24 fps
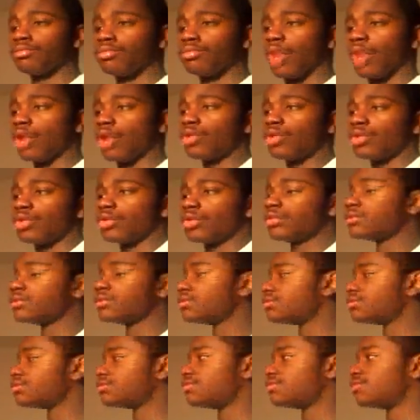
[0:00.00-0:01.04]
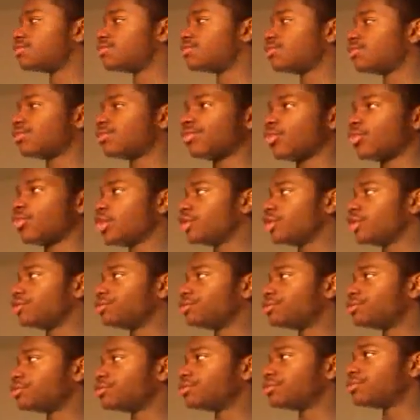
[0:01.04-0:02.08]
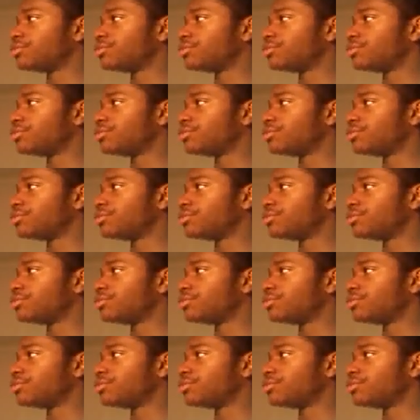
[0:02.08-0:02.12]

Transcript: I don't know. When?